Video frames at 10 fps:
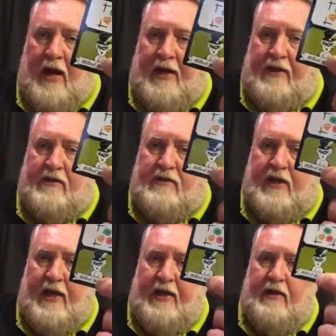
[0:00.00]
I can
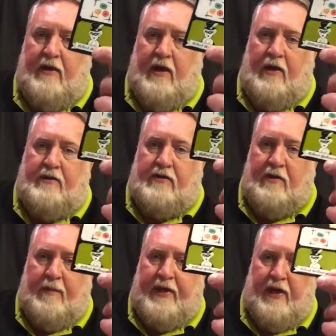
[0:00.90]
say to
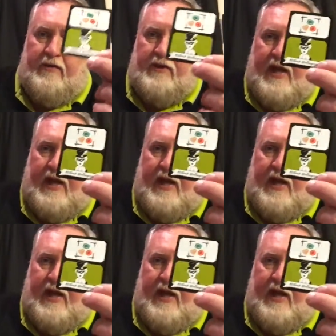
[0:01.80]
somebody else,